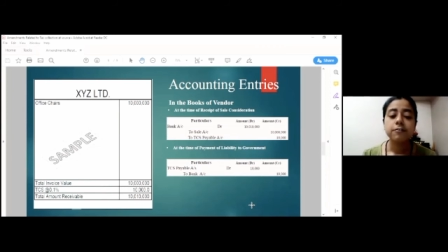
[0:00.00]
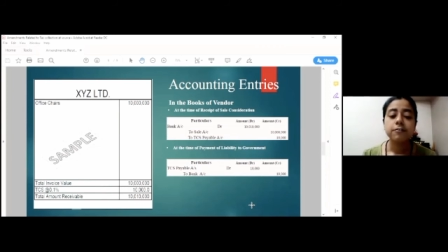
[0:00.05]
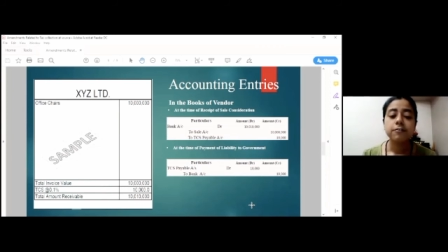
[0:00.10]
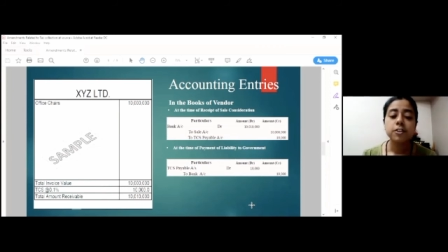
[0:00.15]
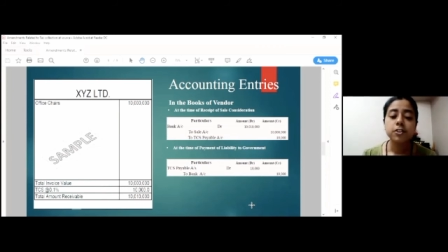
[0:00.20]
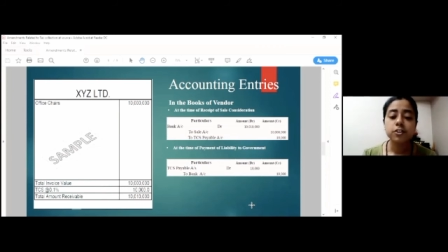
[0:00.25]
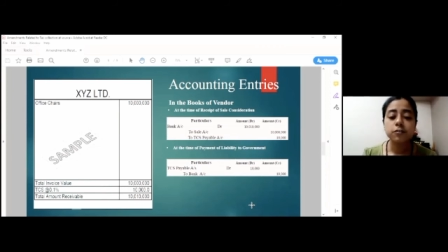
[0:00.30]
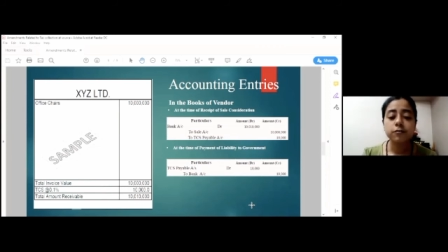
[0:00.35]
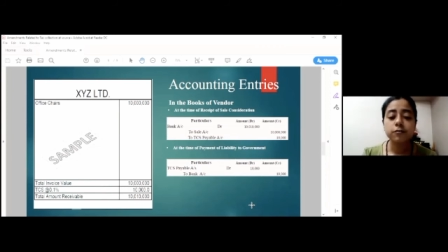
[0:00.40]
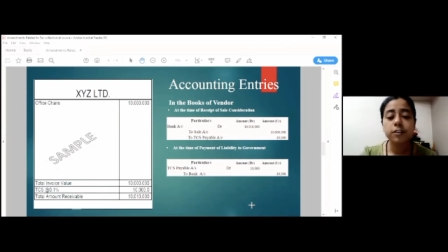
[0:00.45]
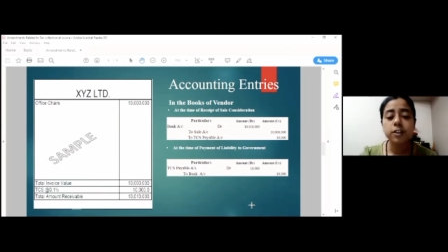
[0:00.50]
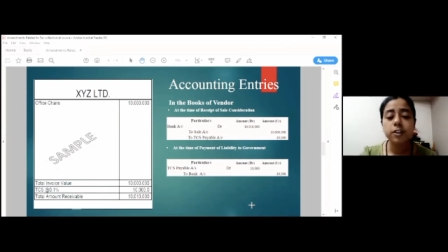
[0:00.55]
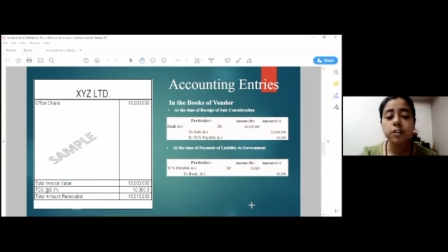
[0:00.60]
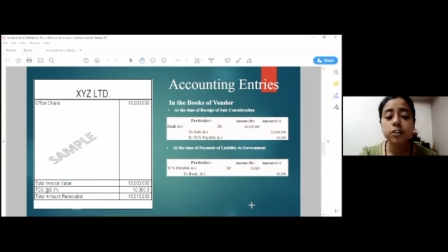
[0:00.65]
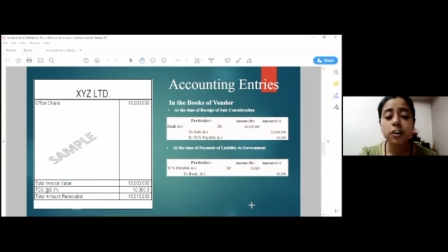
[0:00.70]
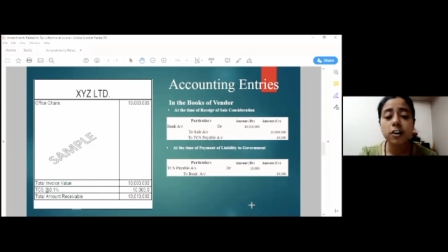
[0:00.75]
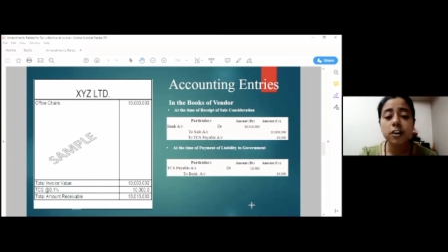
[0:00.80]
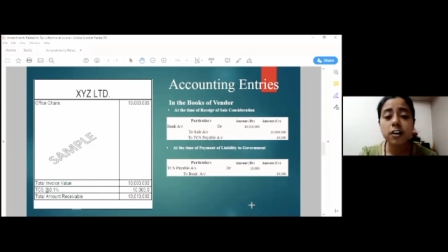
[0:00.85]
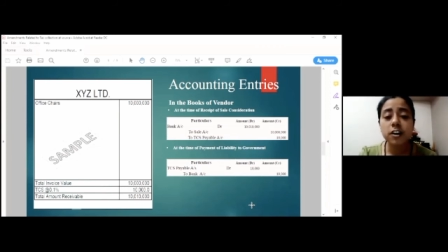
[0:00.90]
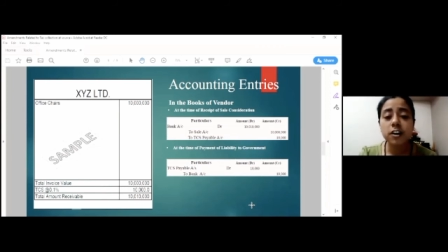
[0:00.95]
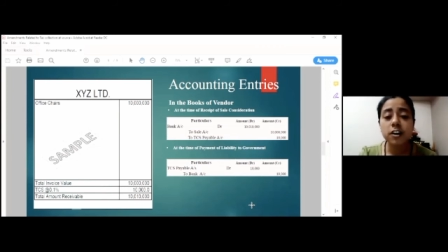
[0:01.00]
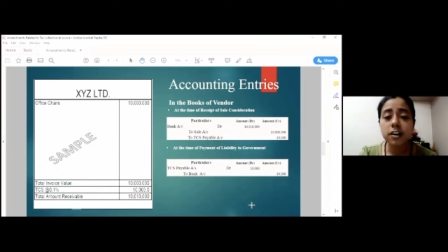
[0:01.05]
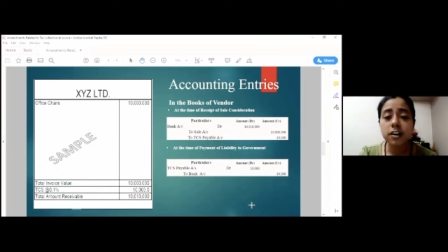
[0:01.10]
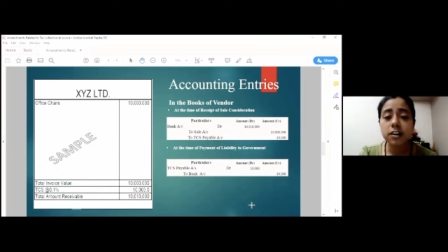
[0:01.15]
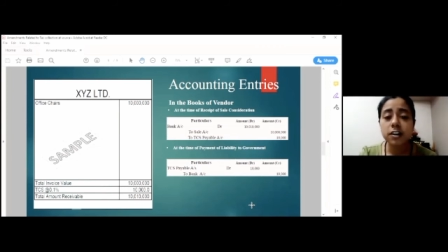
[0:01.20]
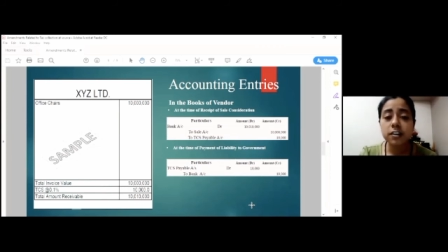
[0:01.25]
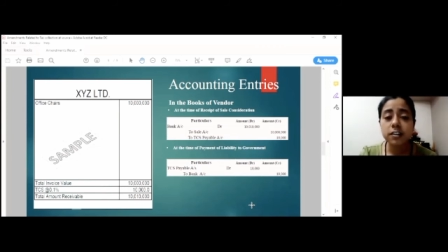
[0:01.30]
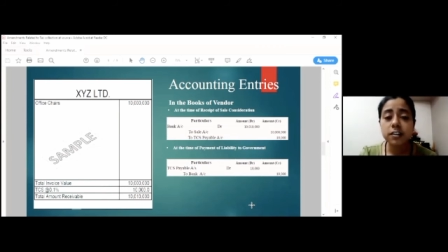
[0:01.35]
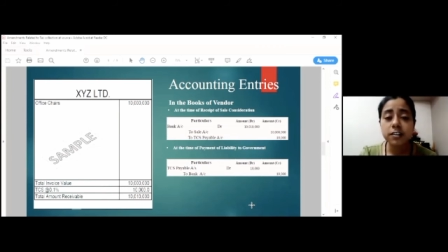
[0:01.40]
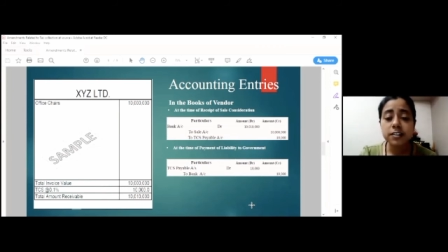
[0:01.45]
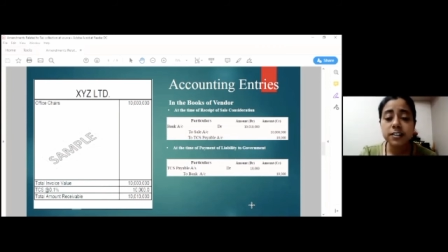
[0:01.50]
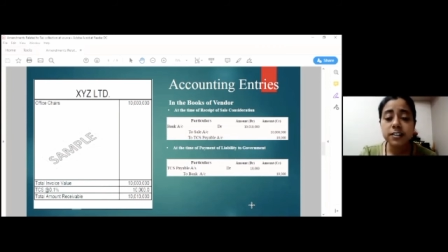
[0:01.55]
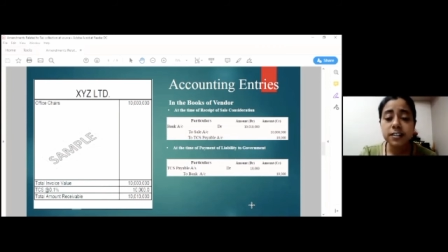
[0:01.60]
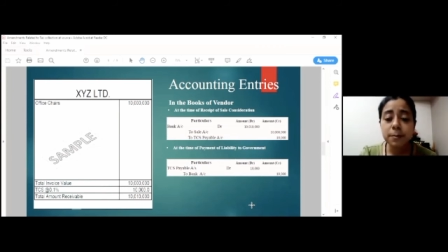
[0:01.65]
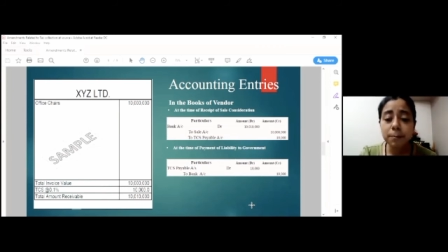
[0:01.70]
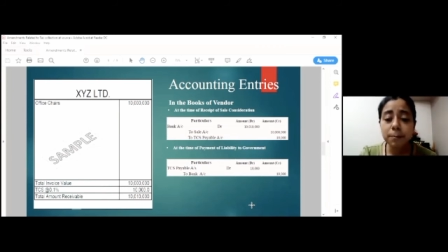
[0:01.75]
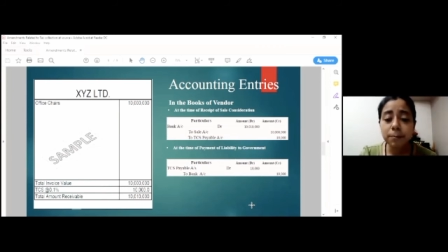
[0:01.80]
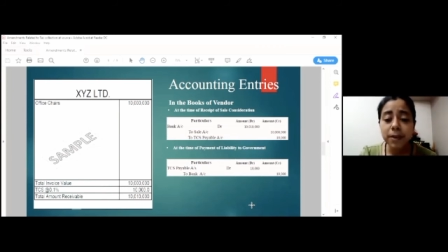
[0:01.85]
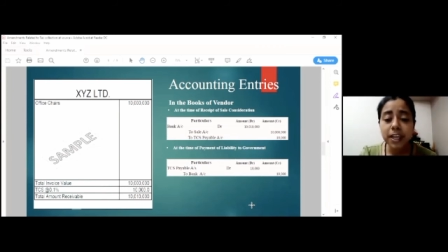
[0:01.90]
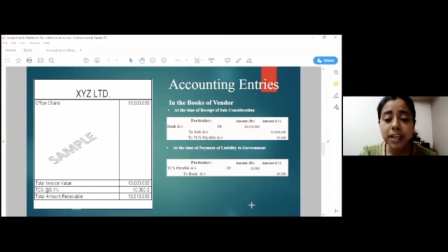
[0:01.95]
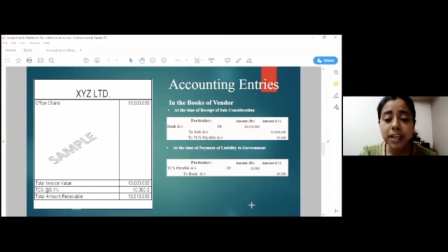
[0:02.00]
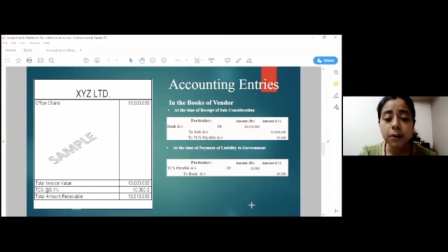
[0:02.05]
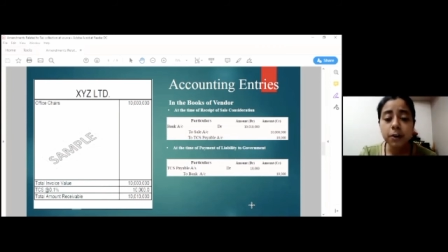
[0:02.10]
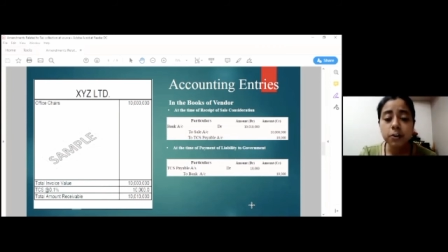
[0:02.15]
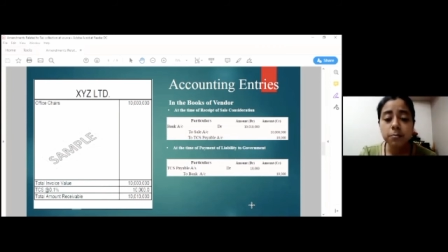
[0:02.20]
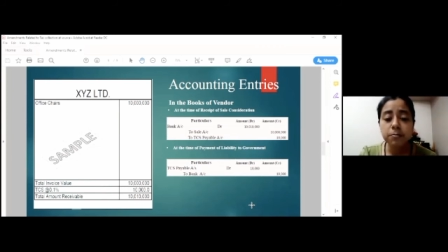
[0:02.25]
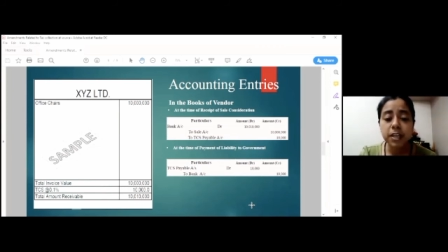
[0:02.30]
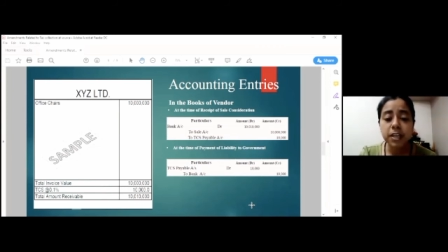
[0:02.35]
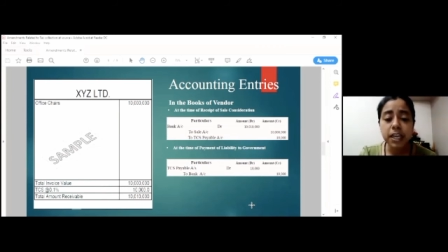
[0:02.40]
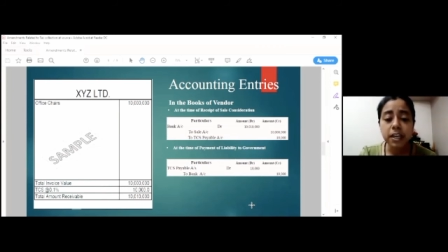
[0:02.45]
which, which uh, simply could mean